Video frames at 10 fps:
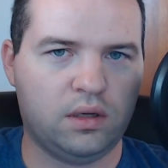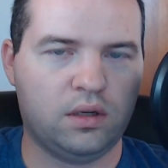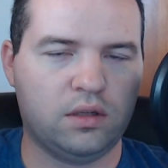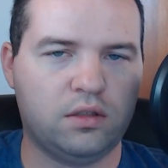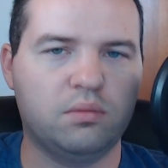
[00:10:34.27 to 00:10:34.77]

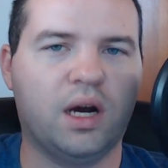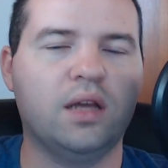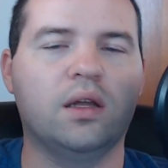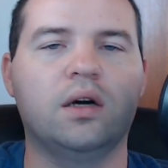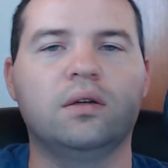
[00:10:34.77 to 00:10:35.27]
to buy
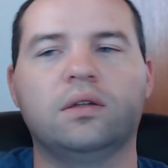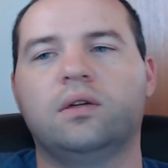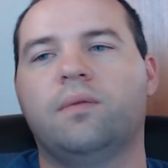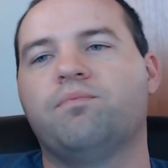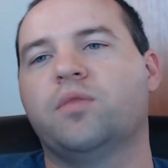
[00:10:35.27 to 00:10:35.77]
low,
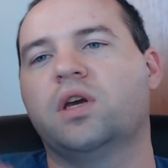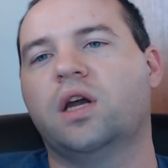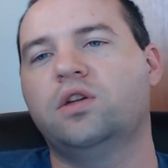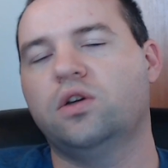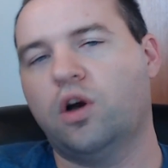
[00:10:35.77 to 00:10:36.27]
but you got
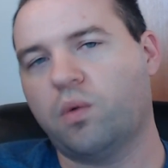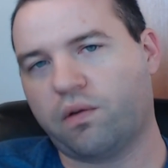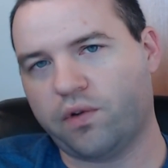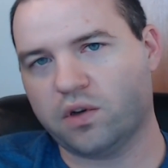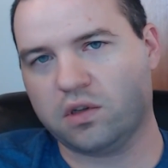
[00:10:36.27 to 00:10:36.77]
to do your homework
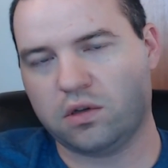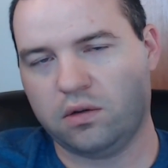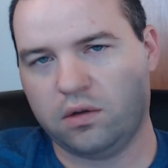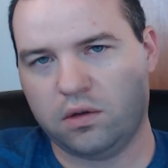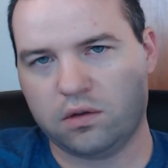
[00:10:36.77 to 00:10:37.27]
first.
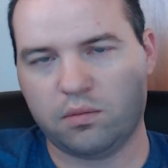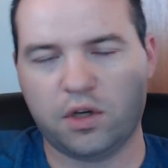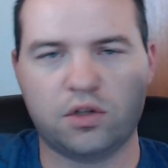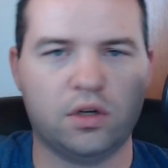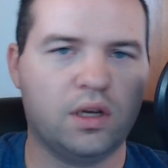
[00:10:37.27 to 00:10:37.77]
So make
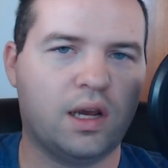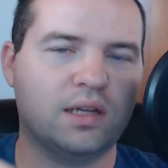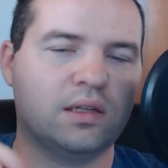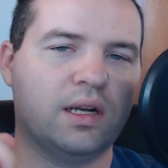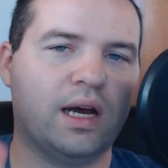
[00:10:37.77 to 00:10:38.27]
sure you
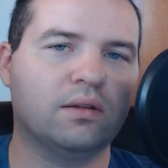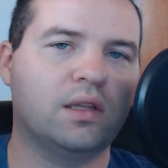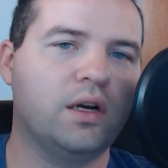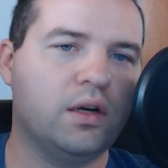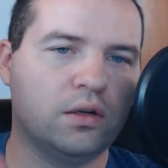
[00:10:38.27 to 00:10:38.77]
guys get out
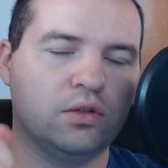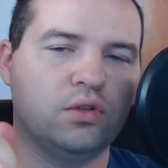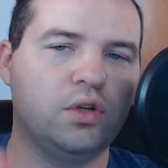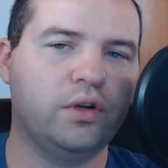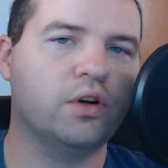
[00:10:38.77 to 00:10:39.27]
there,
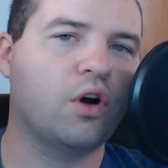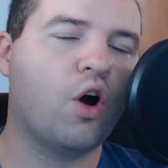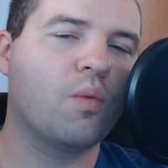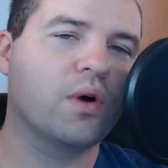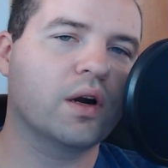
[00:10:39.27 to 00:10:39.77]
do your
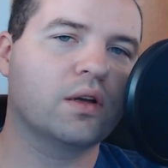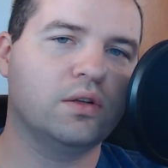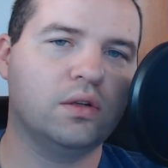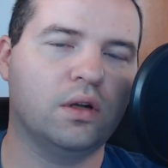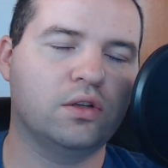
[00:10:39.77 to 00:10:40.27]
homework,
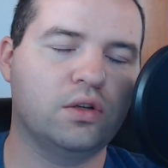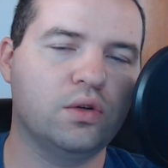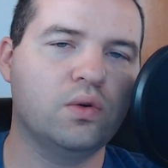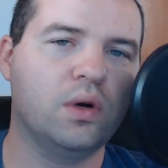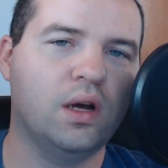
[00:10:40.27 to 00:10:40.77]
do,
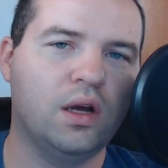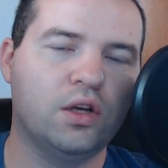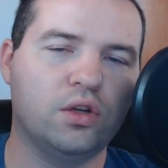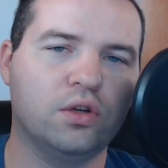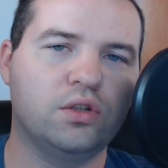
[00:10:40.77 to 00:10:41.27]
do
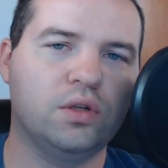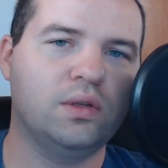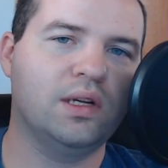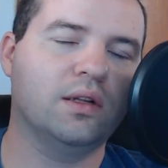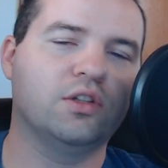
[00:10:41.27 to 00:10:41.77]
your due
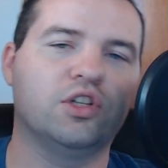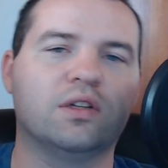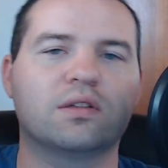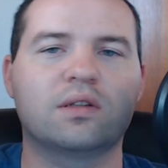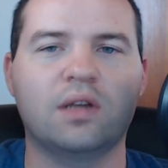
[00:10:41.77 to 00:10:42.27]

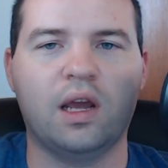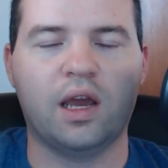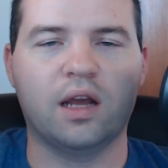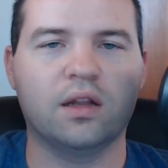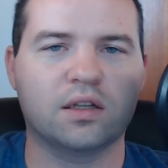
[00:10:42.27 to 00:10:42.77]
diligence,
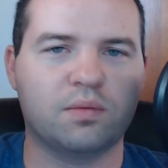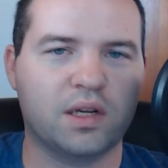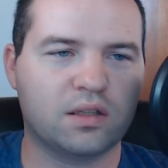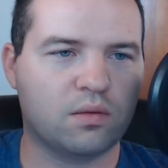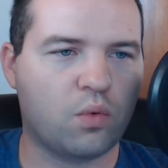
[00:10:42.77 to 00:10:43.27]
and let's
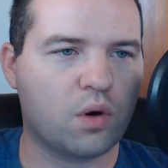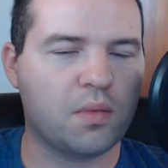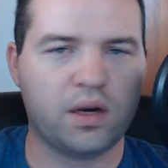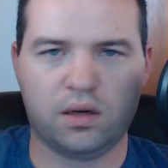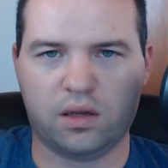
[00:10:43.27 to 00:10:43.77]
make some more
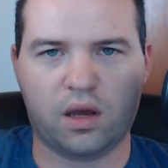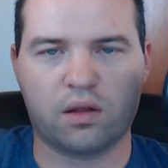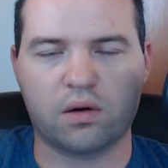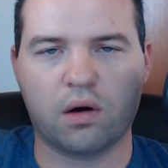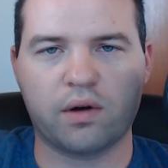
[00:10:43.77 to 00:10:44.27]
money
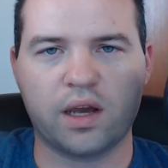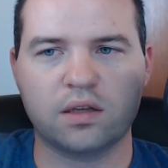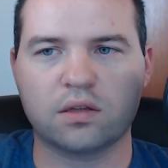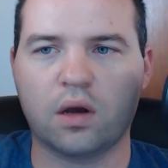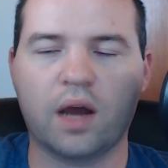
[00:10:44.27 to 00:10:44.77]
together, all right?
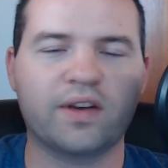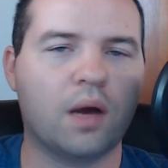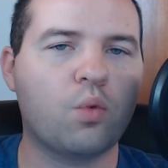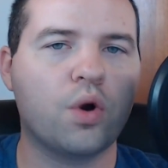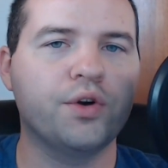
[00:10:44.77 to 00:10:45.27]
So I've got
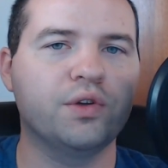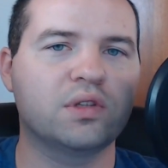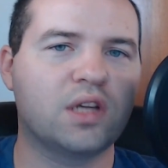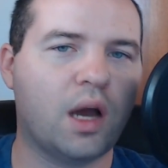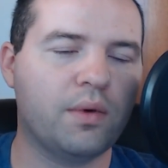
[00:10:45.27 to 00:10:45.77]
more news
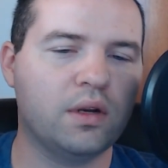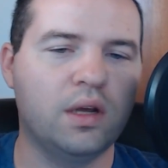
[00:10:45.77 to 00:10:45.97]
coming